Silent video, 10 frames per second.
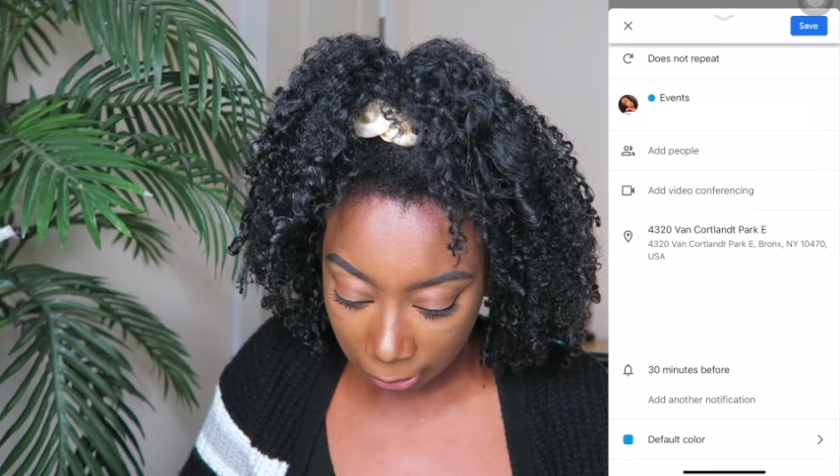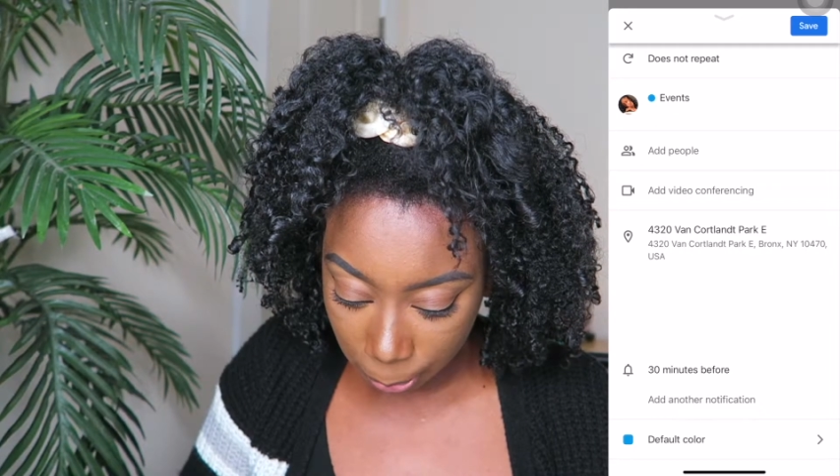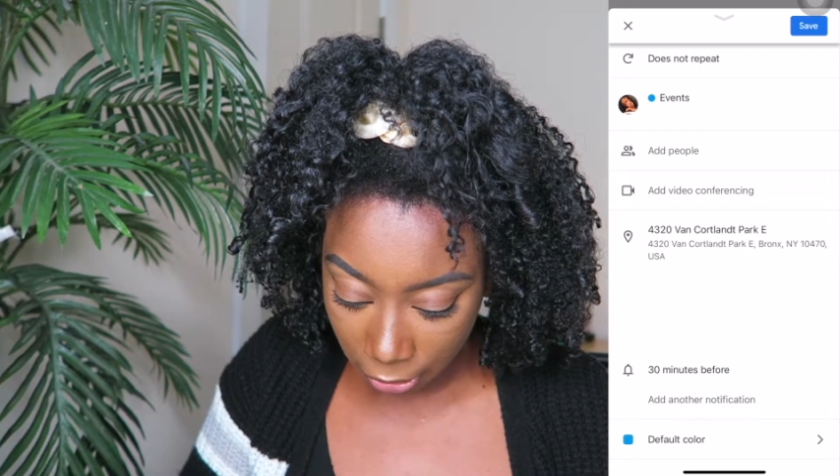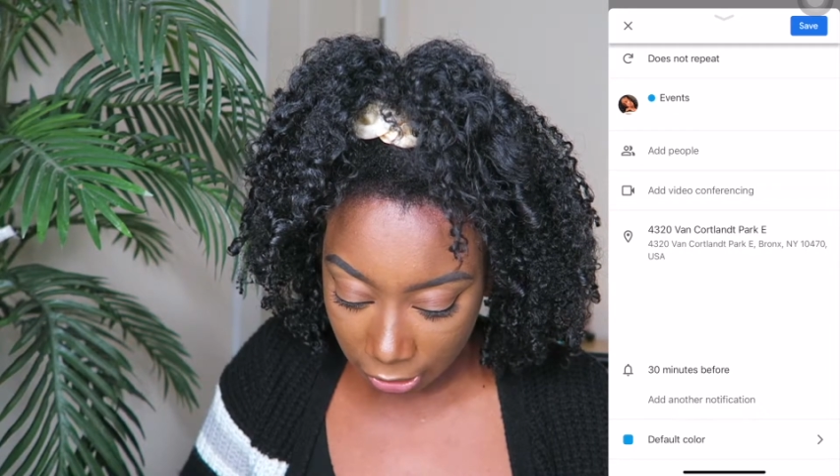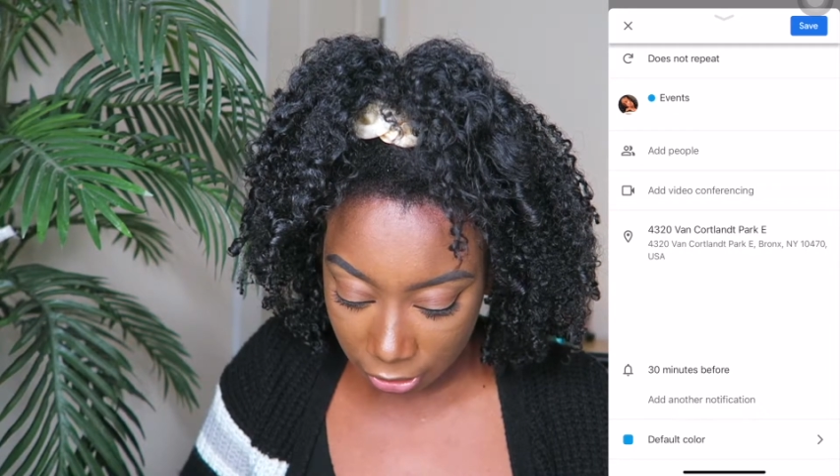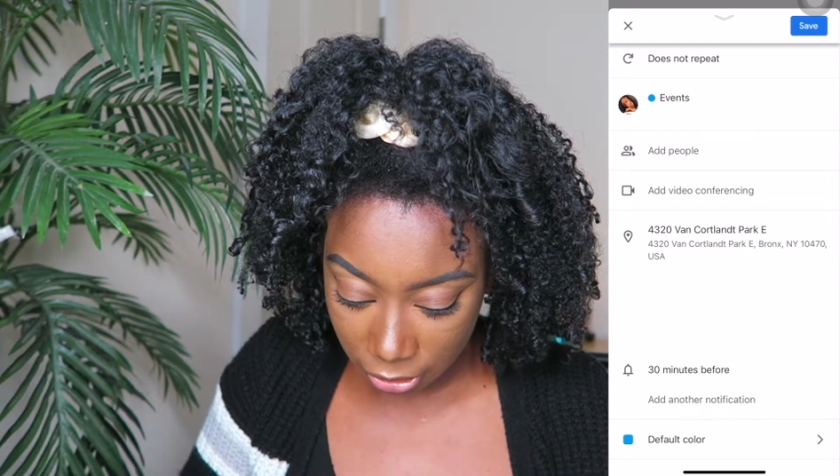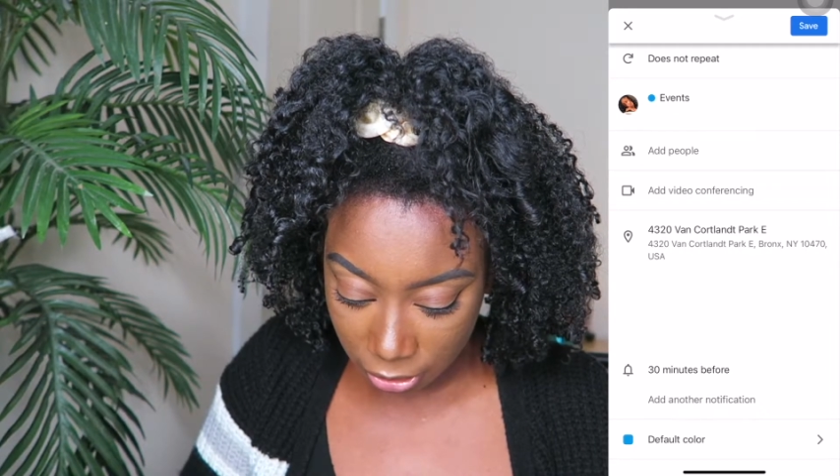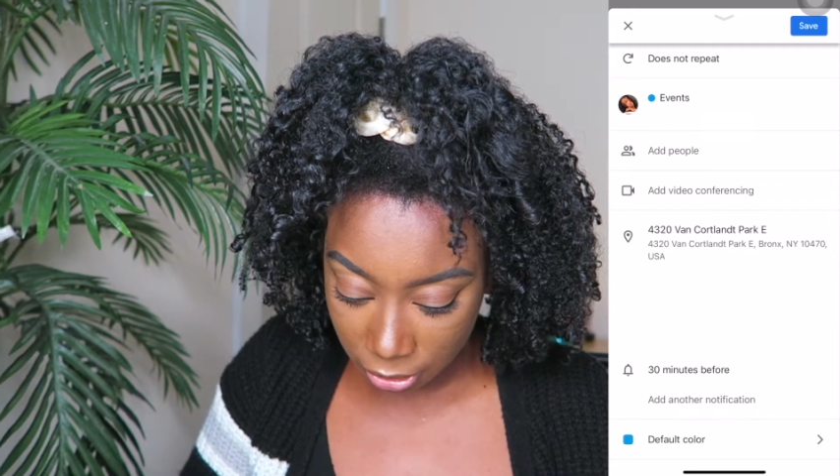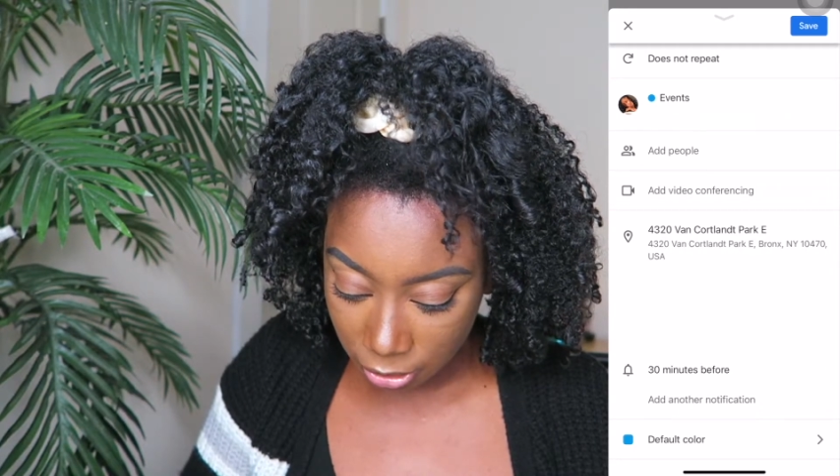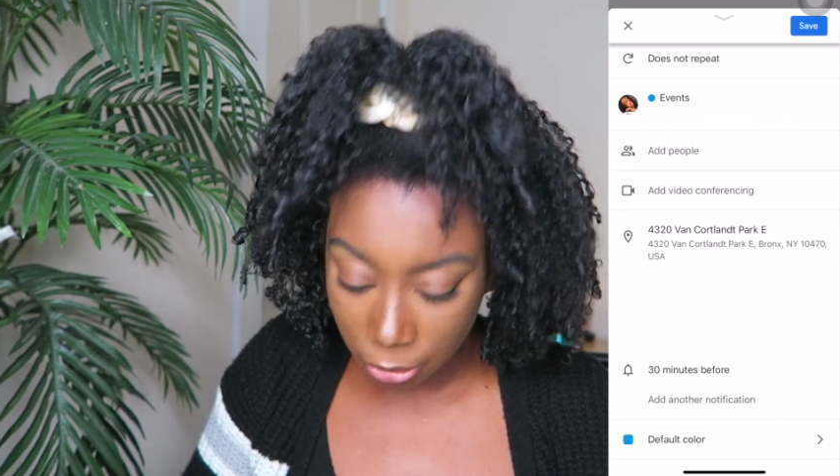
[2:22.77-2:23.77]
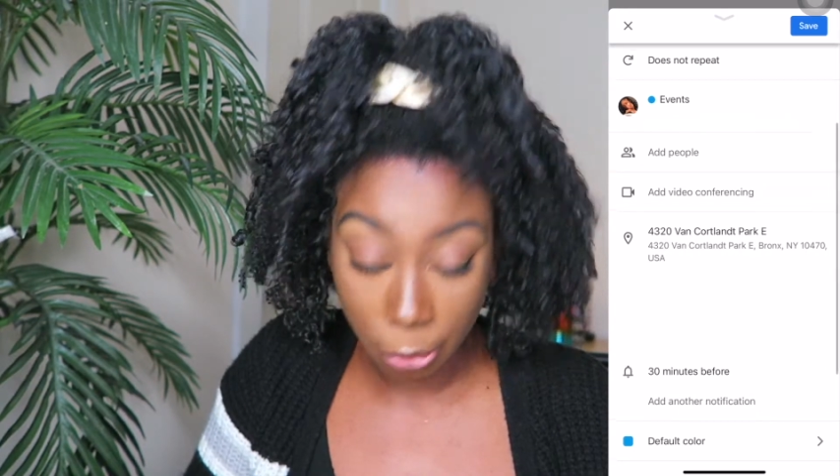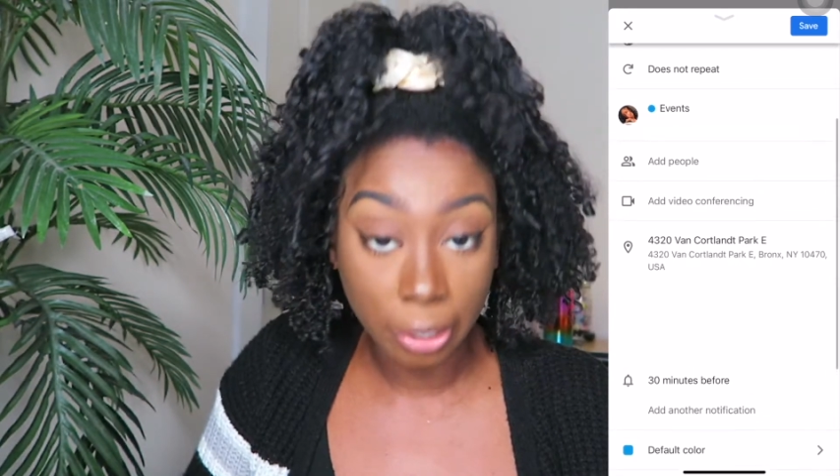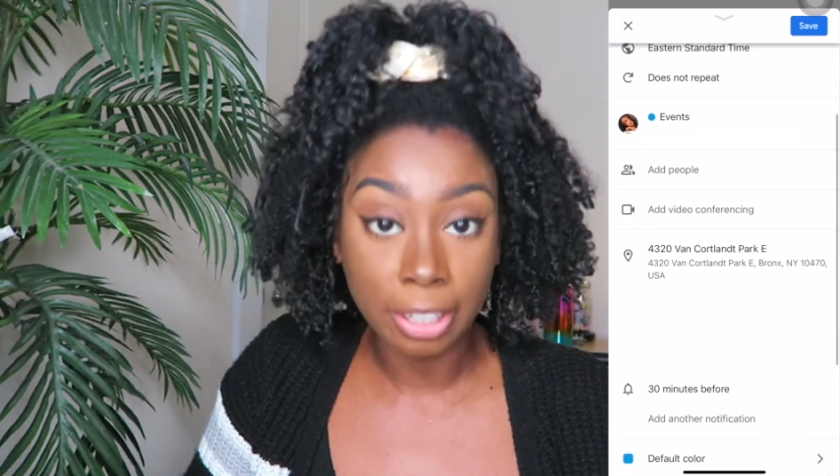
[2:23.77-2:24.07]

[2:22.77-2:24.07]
Bronx, New York.